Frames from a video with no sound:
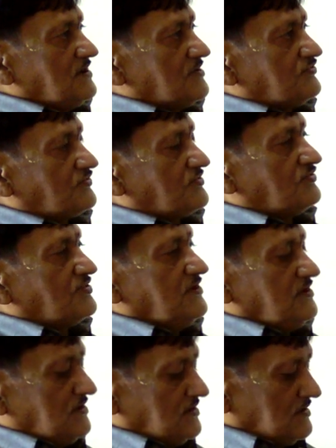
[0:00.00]
S, Z,
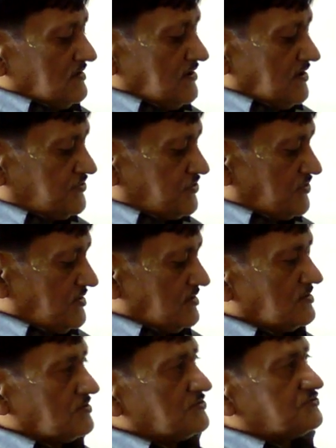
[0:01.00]
ish,
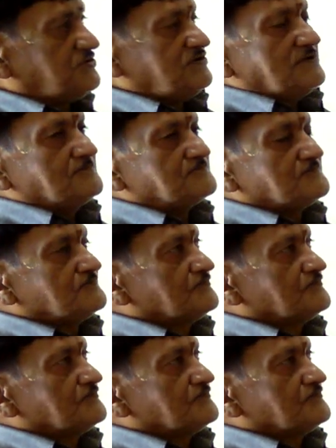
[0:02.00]
G.